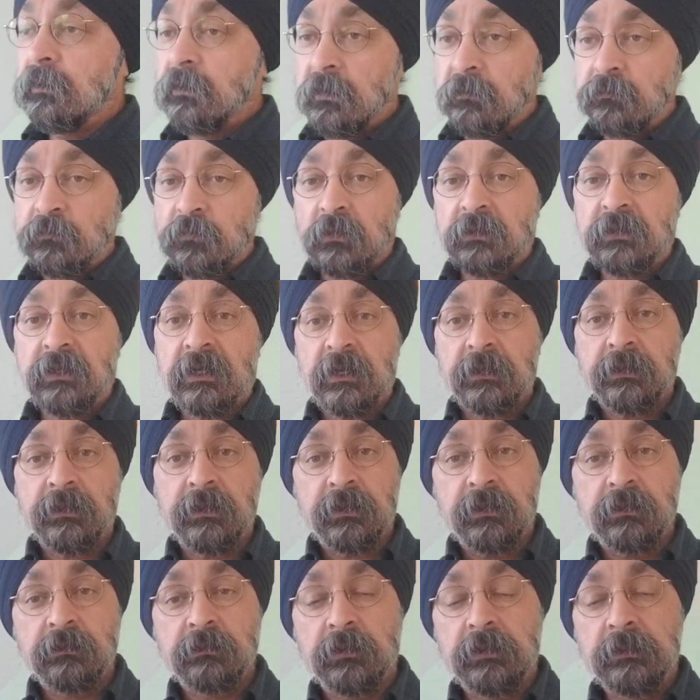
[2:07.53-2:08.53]
if you're
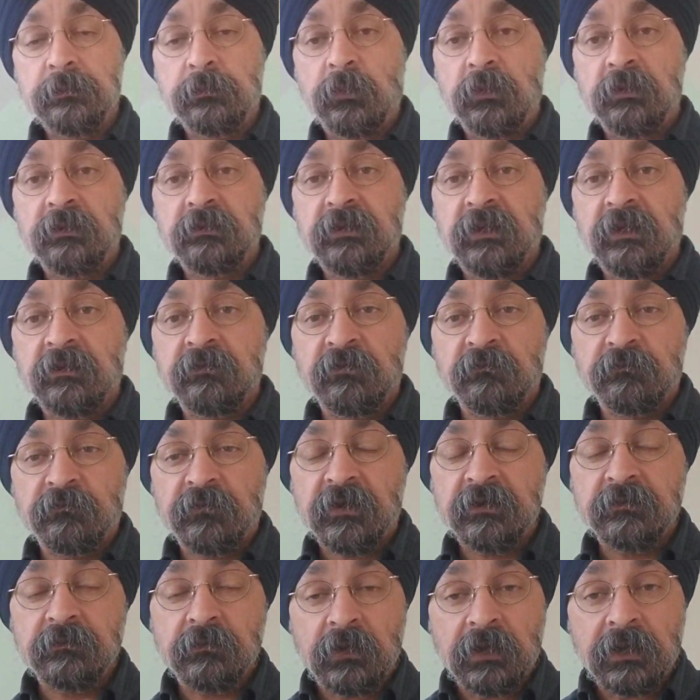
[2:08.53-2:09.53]
targeting
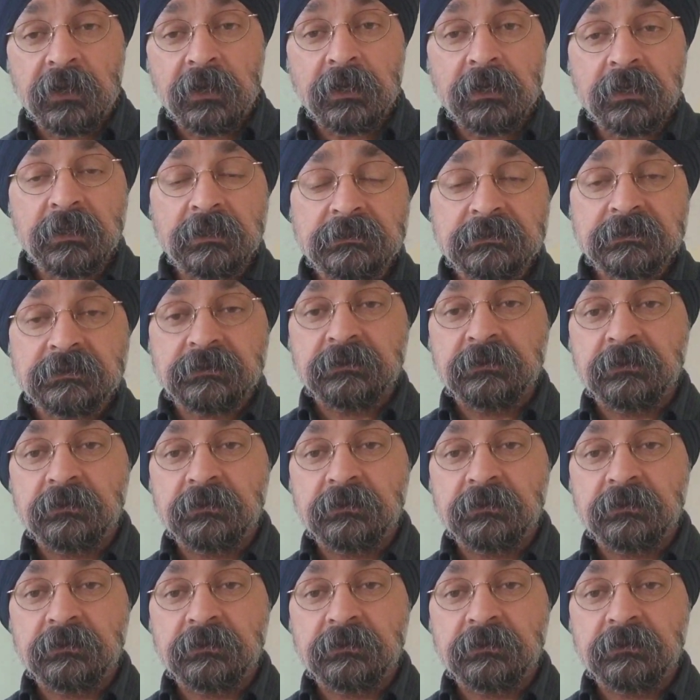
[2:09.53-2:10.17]
3.75, ask